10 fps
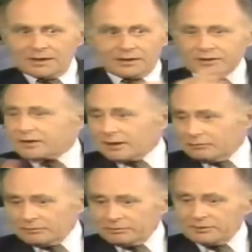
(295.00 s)
And I think
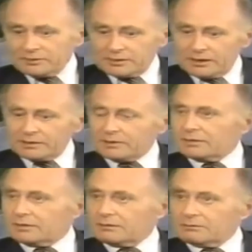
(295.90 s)
I reprinted that
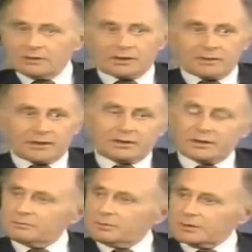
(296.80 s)
in one of my
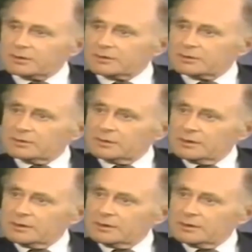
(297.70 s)
earlier books.